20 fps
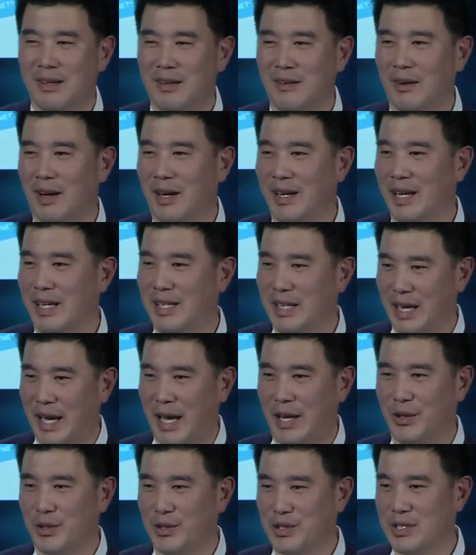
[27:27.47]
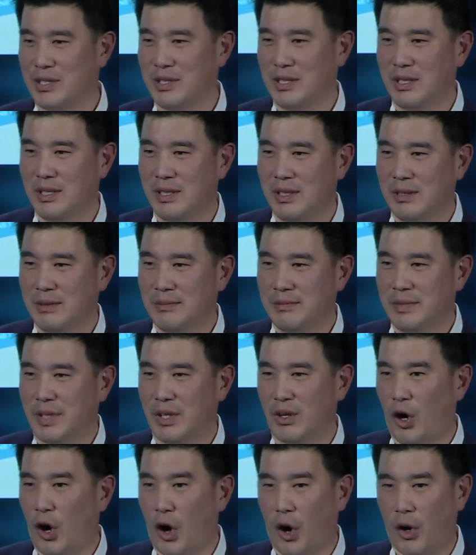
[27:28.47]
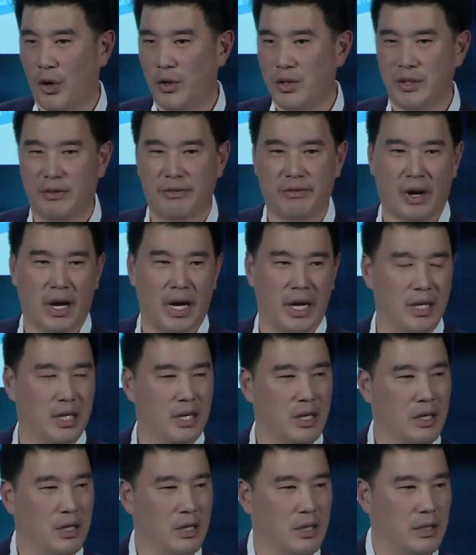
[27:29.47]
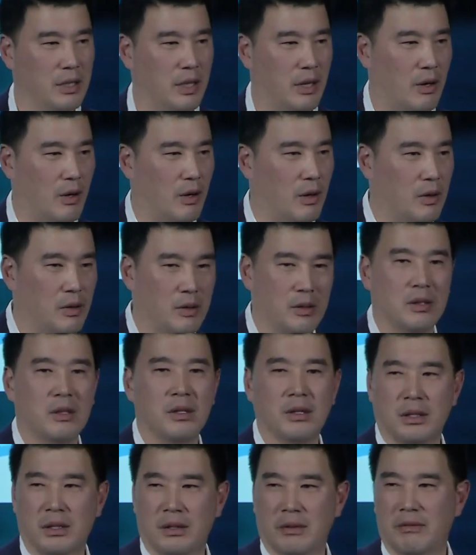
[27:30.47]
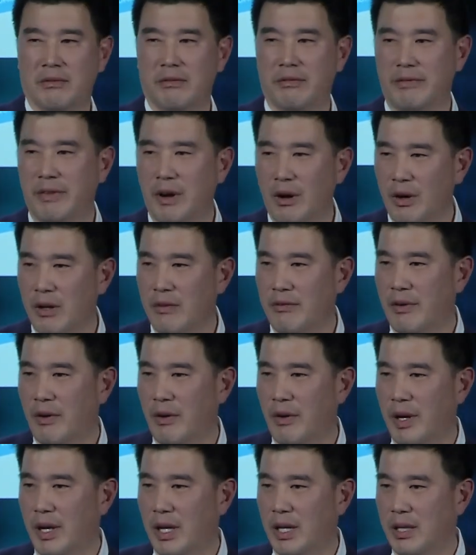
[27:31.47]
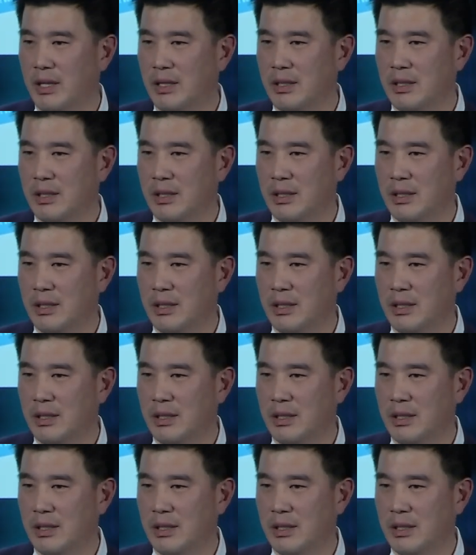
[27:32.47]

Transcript: right, indicators that are hard to find, that are very, very